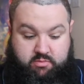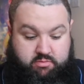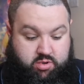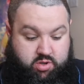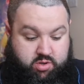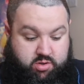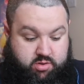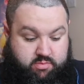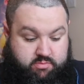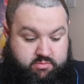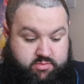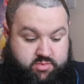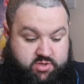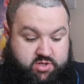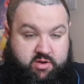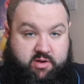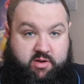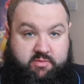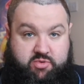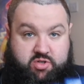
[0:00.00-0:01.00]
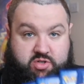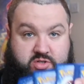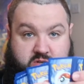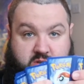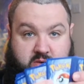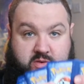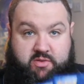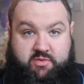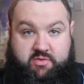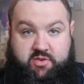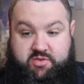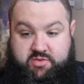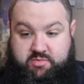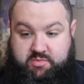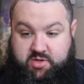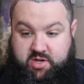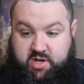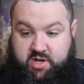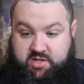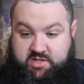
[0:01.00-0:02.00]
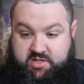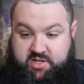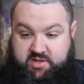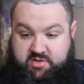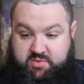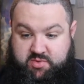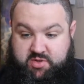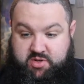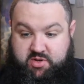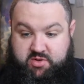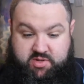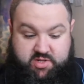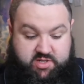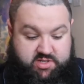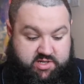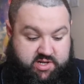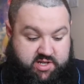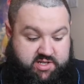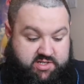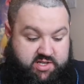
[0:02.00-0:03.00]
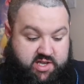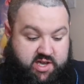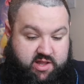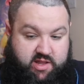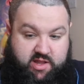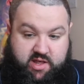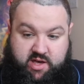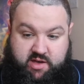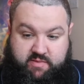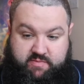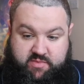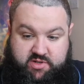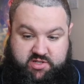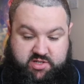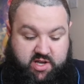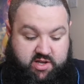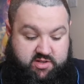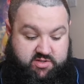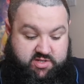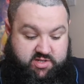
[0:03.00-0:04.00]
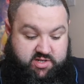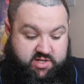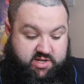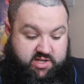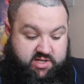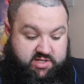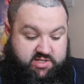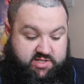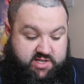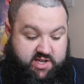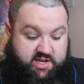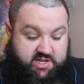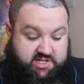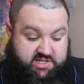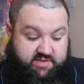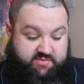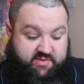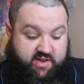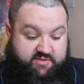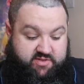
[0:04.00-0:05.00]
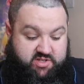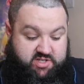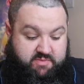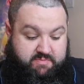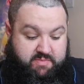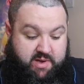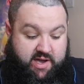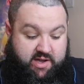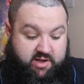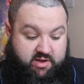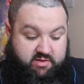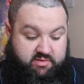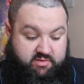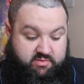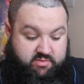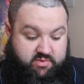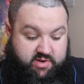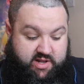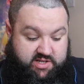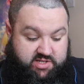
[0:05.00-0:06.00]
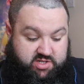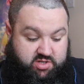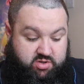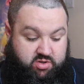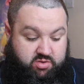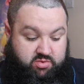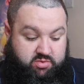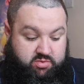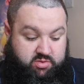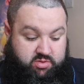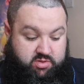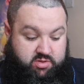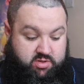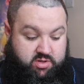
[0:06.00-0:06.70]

But, sorry, I'm just going through some cards here as we do this. Let's get that. Let's go on to the next stage. They've given us a bag on. That's cool.